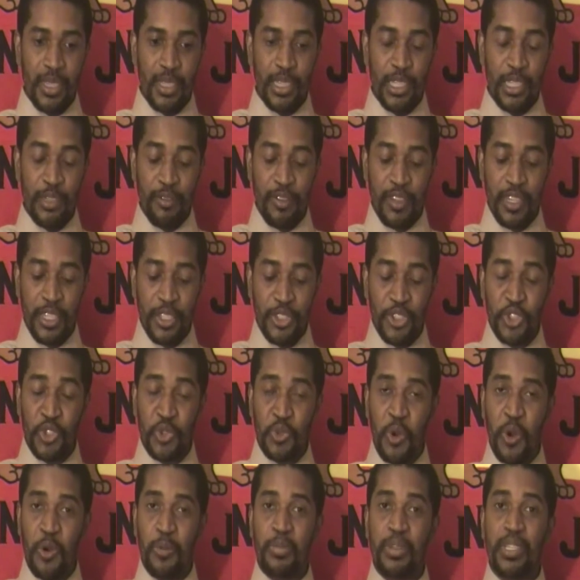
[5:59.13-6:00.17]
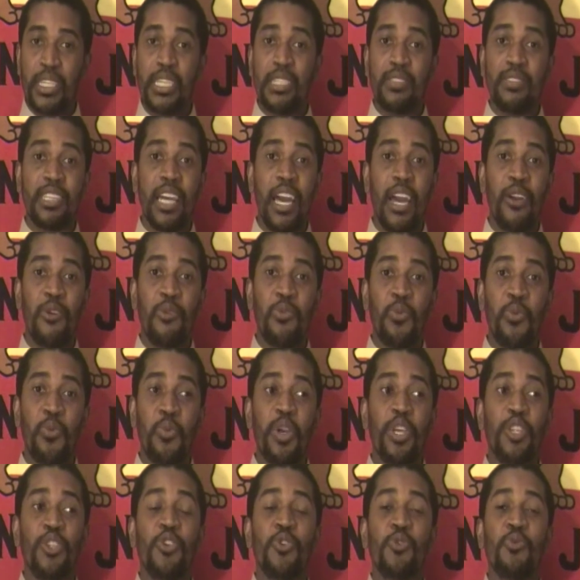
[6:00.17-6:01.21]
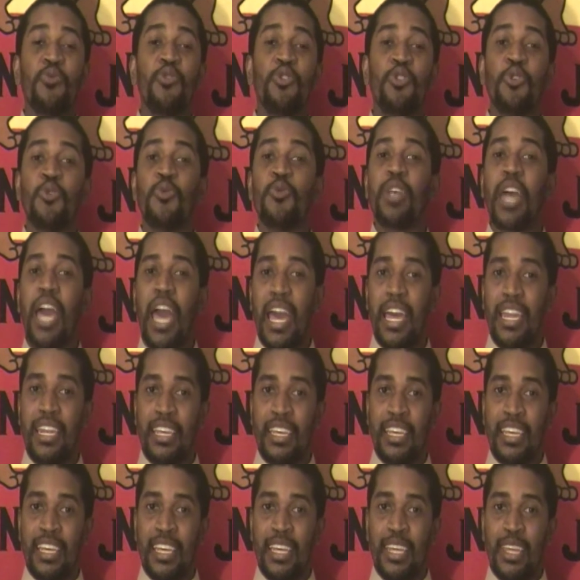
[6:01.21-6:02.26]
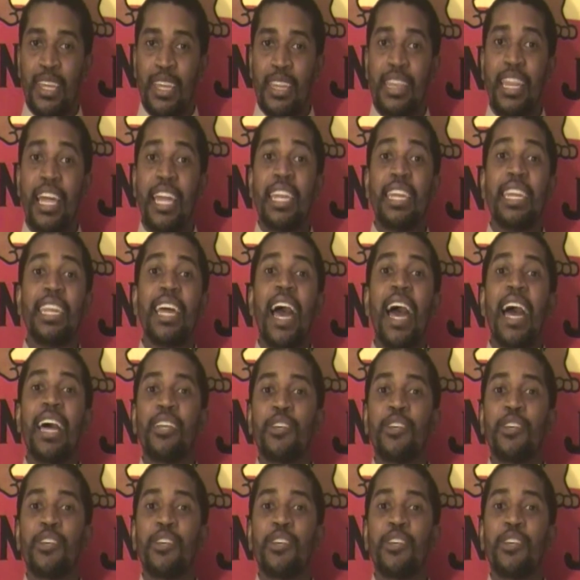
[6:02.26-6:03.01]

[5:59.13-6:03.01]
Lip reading: The religious world believes that when you do that, then that